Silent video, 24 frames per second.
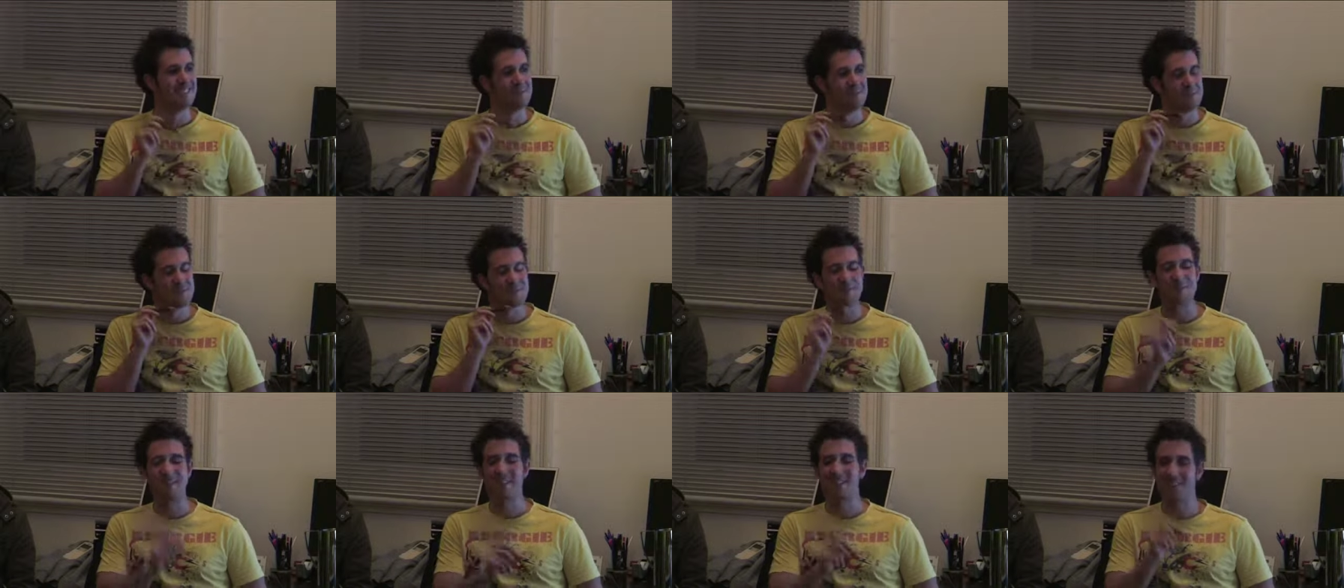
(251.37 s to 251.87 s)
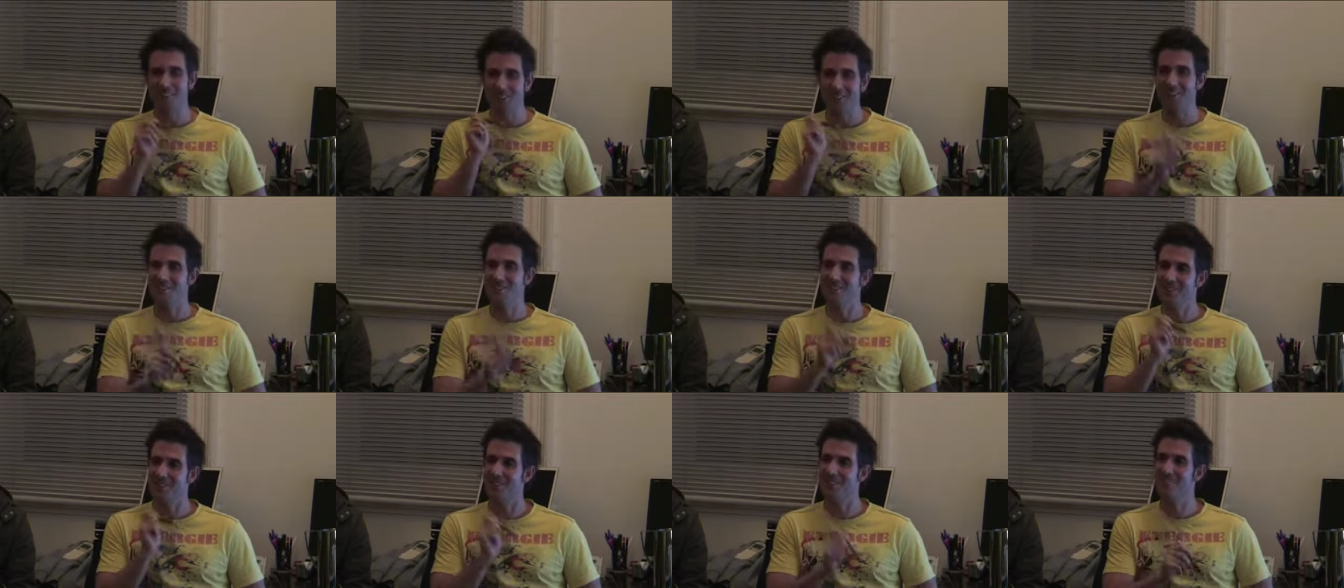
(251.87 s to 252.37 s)
Spent a lot
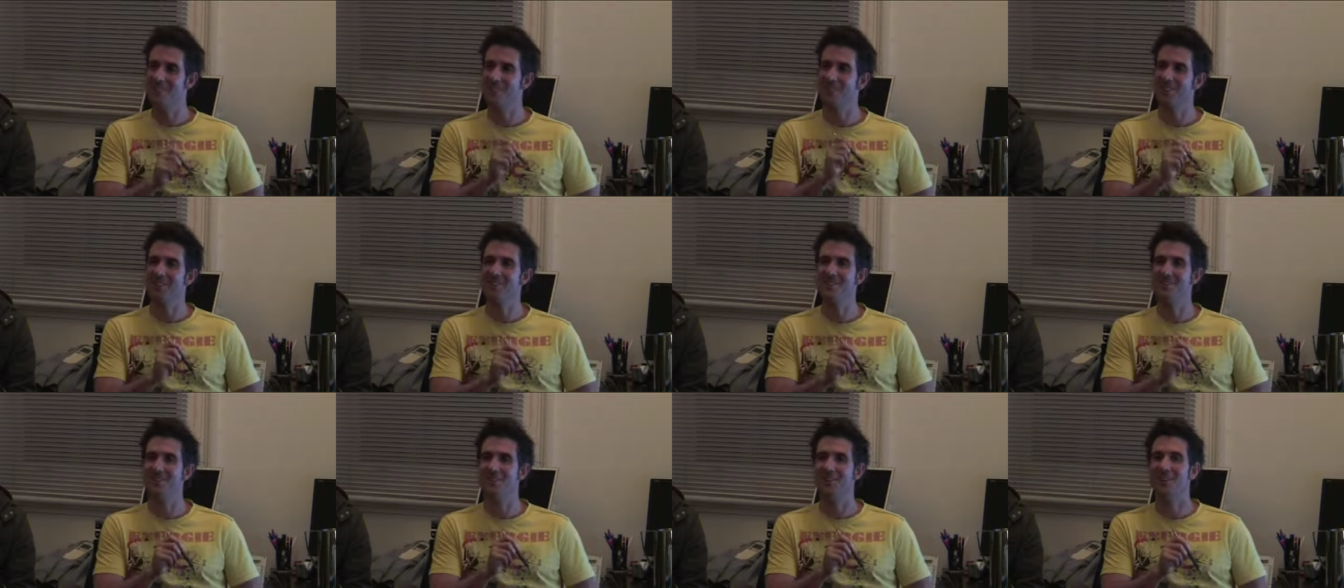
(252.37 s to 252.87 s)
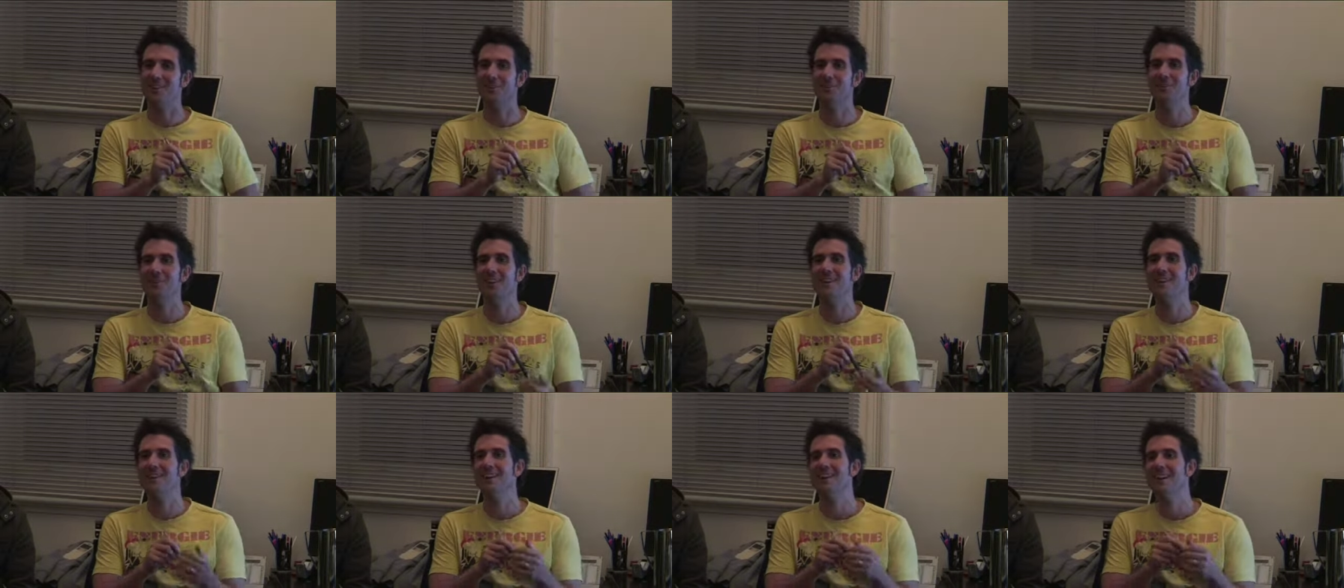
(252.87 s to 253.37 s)
of time trying to solve.